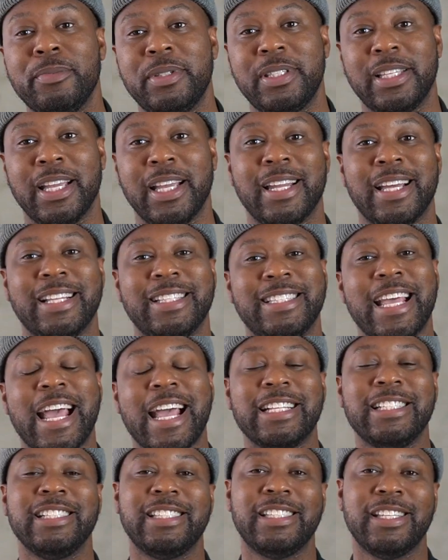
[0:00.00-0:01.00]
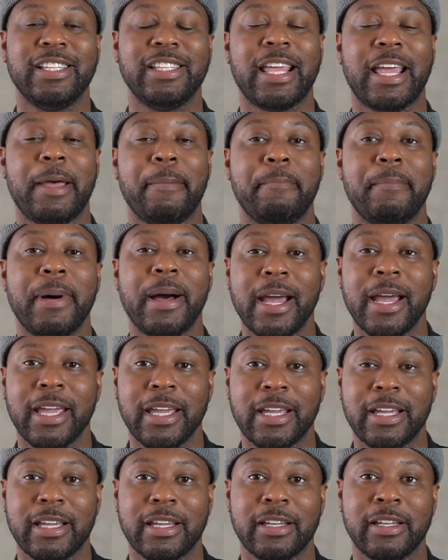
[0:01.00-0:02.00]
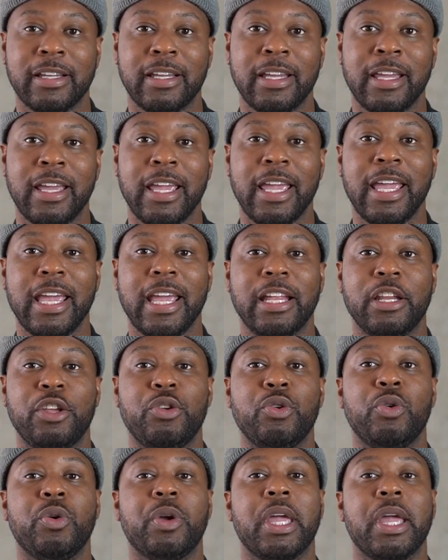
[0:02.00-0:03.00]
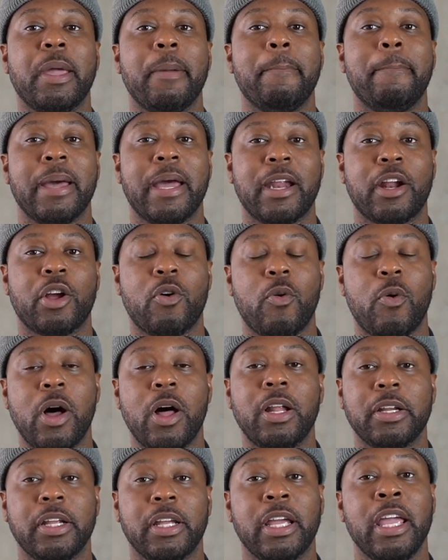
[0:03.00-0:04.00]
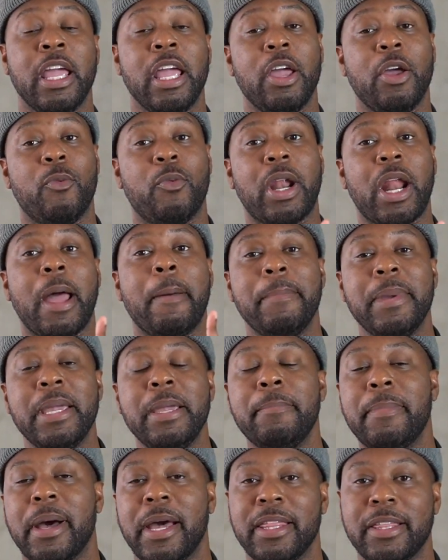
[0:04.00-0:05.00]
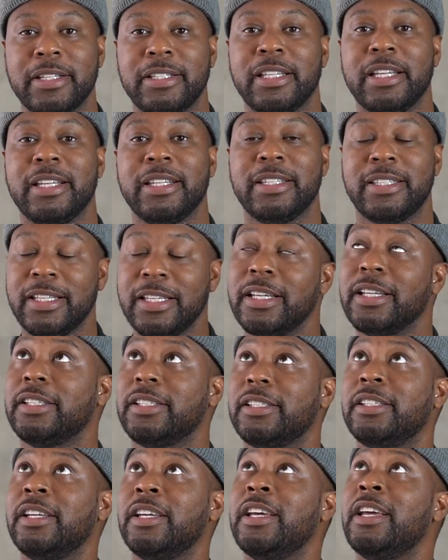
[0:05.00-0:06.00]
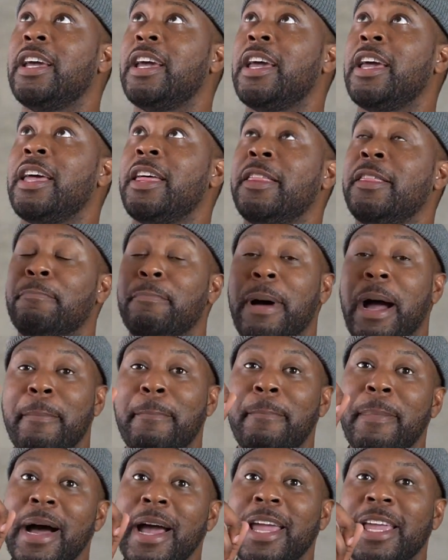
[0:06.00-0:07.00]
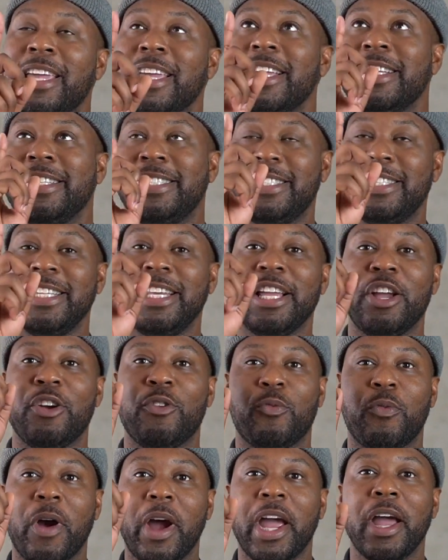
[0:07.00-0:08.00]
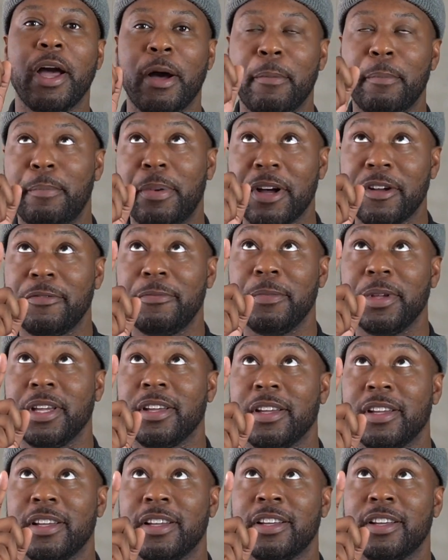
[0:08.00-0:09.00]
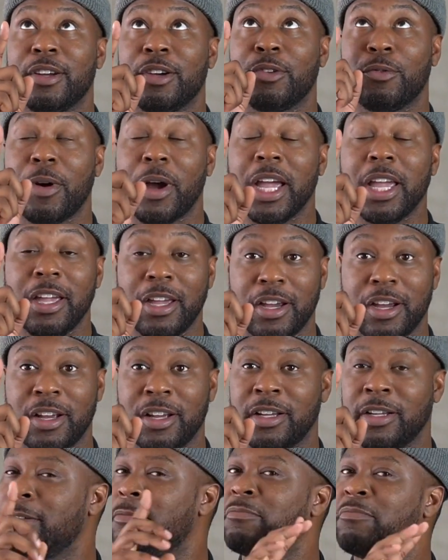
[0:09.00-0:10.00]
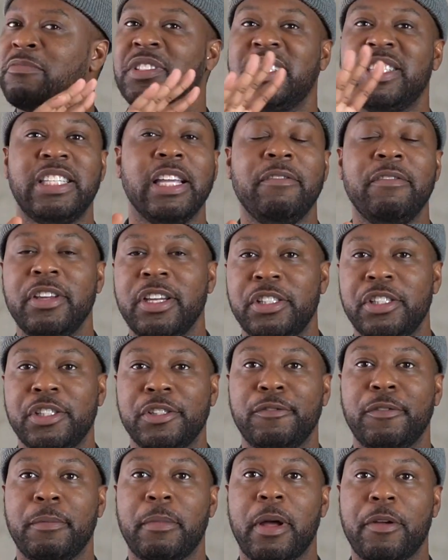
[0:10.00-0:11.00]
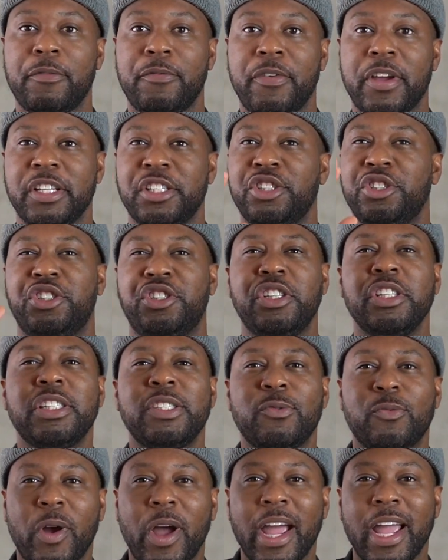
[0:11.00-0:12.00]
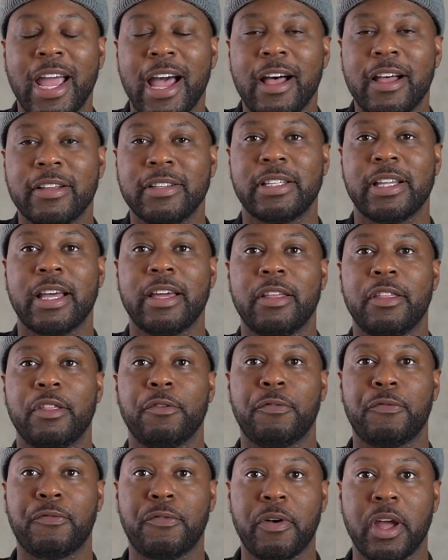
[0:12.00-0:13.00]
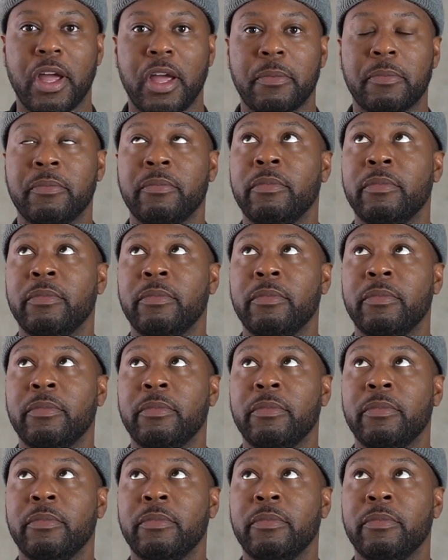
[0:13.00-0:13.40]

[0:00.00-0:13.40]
stand, attach it to that mic, and you'll get better quality. And what I mean by this is this. My mic is sitting right above me, right here, 7 inches from my face, just right outside of the frame.